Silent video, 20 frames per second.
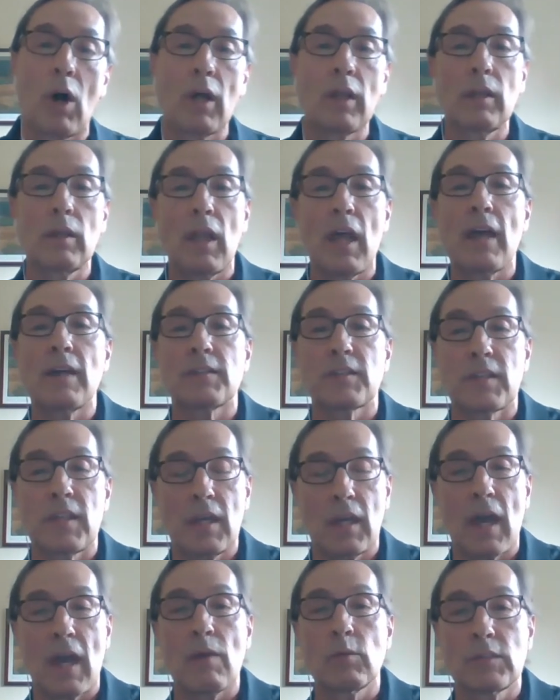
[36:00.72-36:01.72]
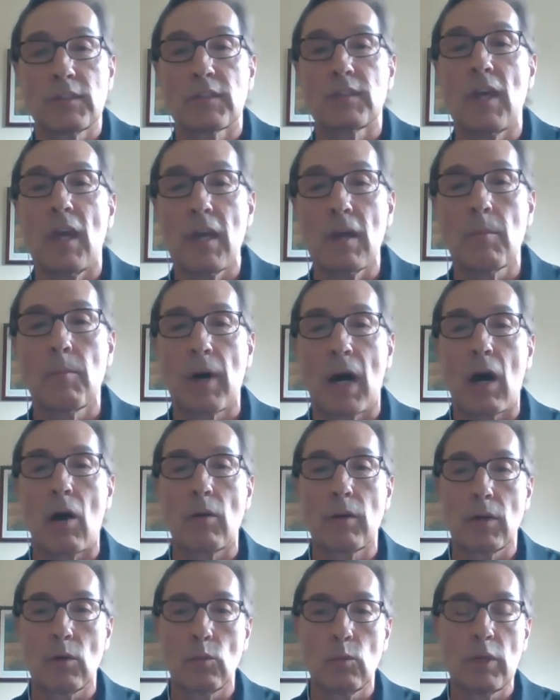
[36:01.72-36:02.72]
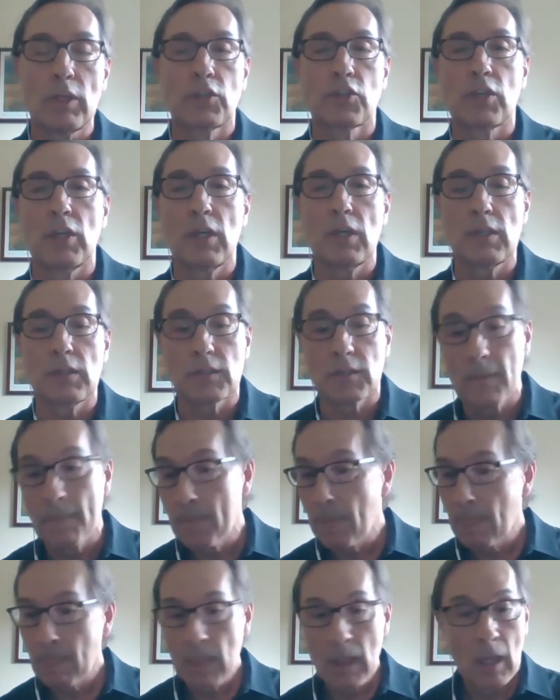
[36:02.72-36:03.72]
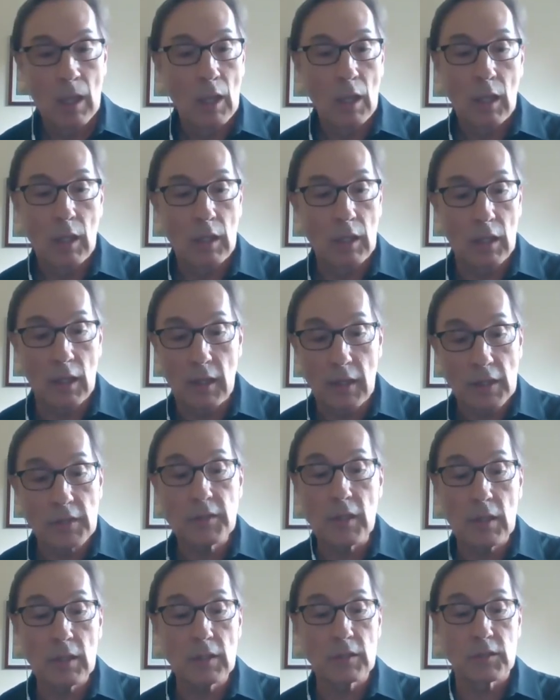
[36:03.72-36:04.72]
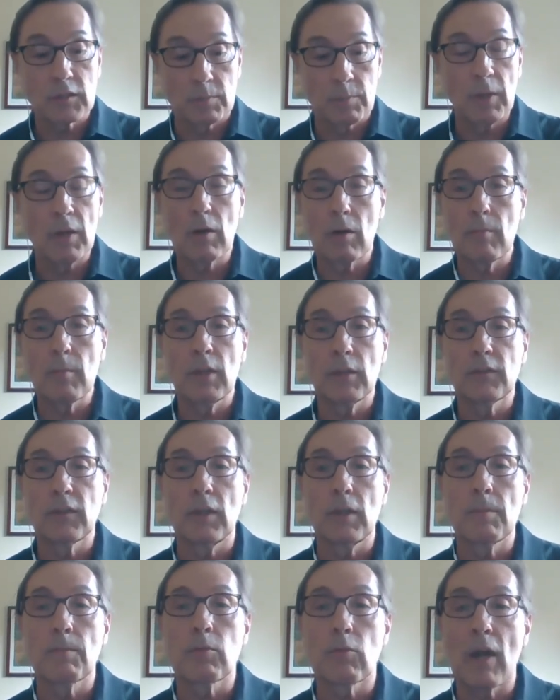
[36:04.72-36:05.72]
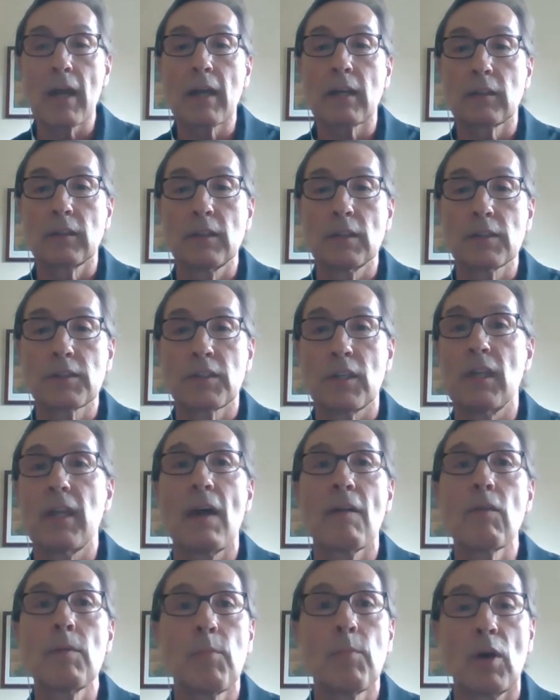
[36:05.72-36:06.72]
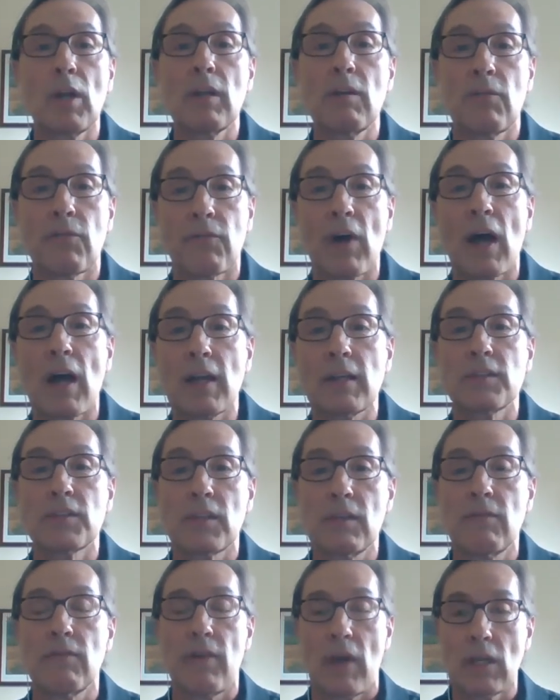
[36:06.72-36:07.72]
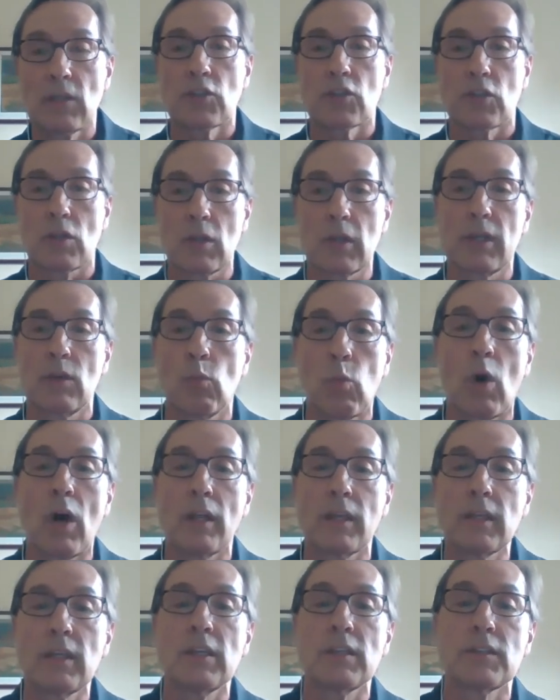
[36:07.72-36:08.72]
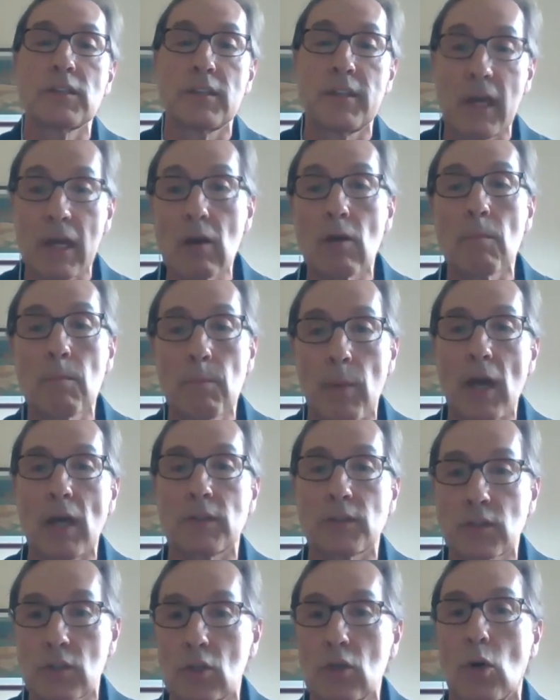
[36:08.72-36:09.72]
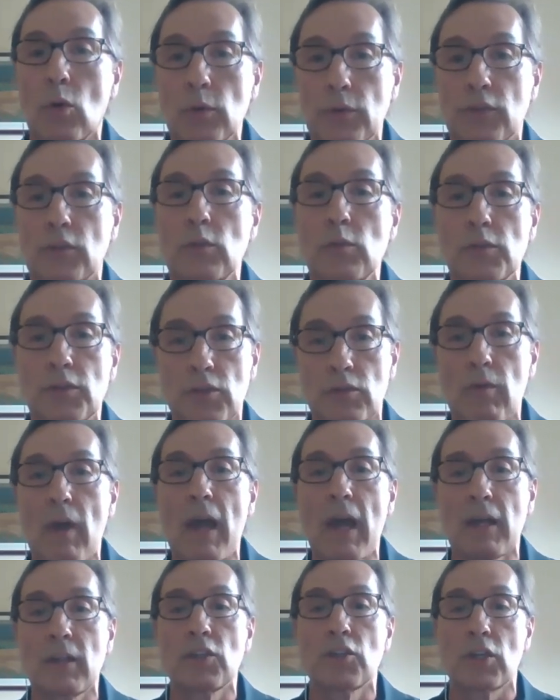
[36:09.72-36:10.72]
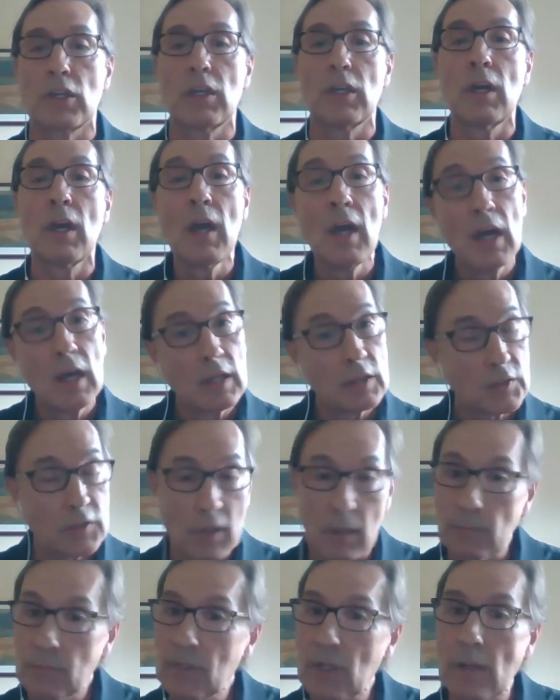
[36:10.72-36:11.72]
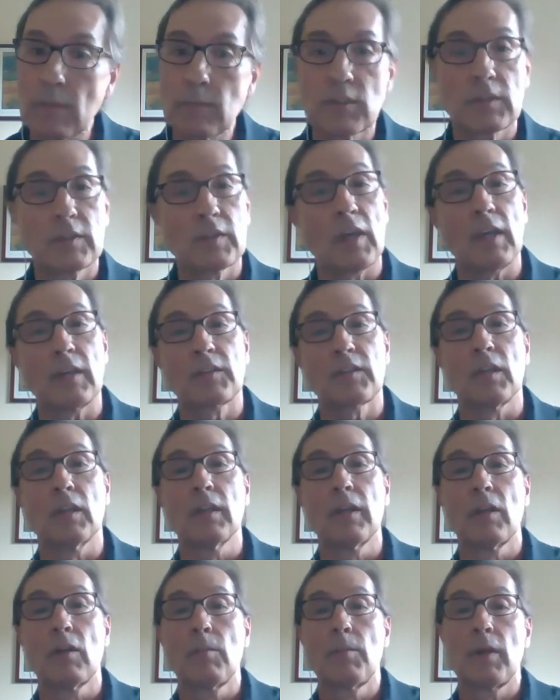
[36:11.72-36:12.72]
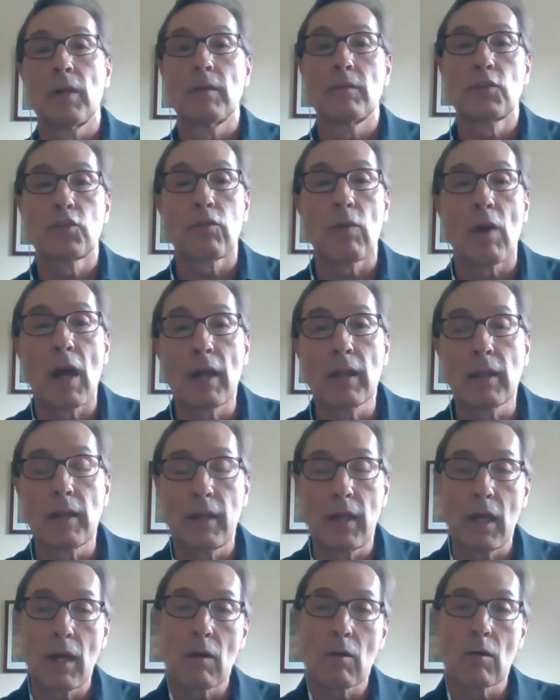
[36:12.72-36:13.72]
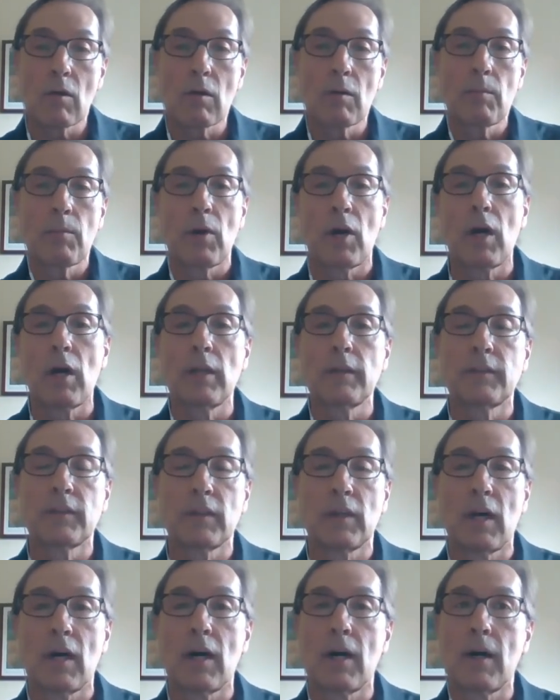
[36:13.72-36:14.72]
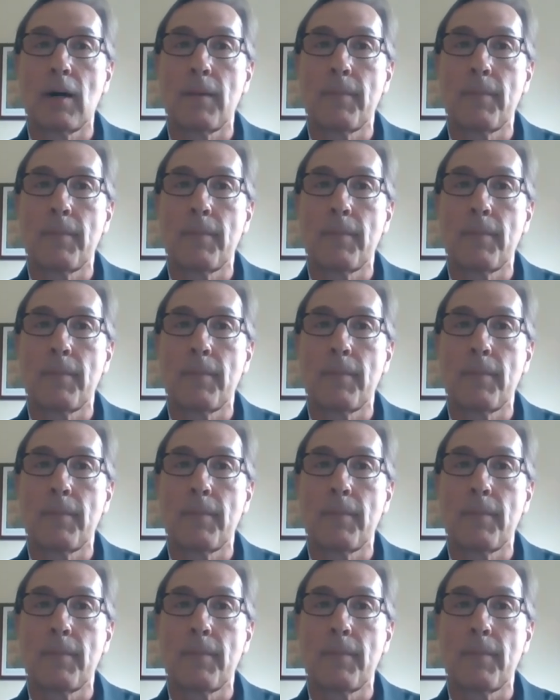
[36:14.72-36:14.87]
to the one last thing I would say about it, which is it is an experiment and a practice, and everybody finds eventually what is their best go-to strategy. Sometimes it takes a little bit of trial and error, but